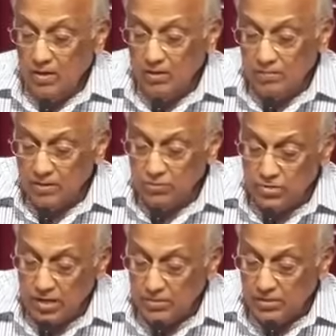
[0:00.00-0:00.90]
in Matthew
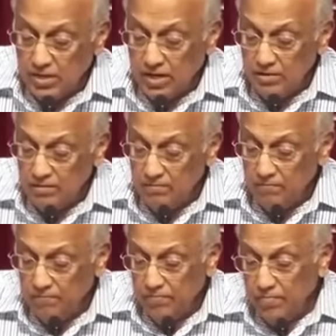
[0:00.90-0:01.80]
chapter ten,
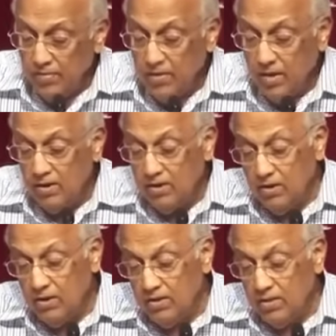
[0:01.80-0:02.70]
that
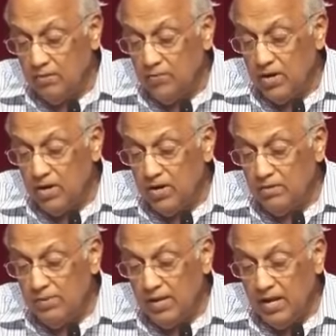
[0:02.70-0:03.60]
they will
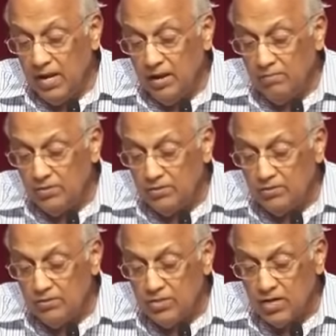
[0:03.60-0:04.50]
not be able
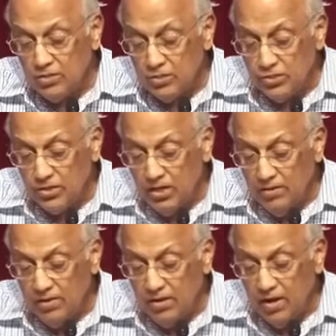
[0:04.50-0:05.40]
to touch
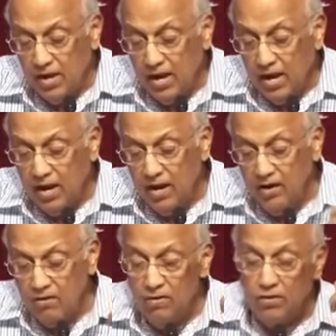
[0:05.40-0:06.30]
even a
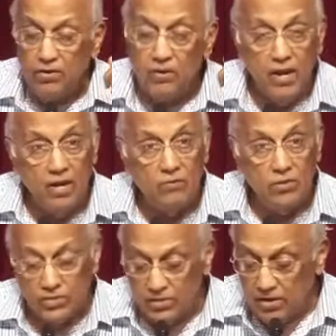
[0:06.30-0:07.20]
hair on your head.
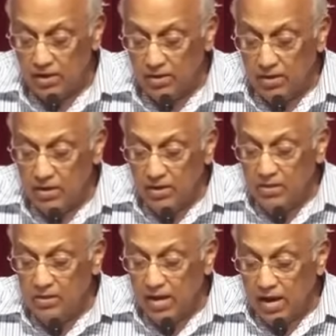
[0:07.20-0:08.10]
Verse thirty,
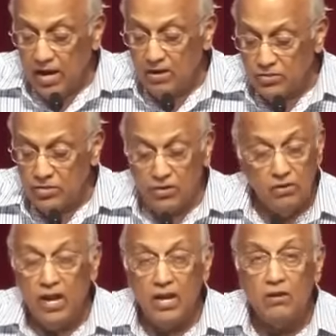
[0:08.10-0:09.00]
the hairs on
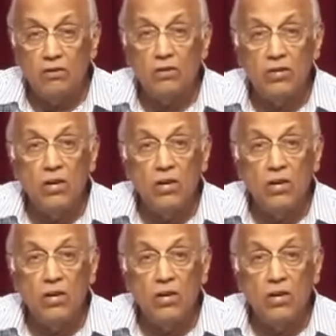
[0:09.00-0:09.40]
your head are all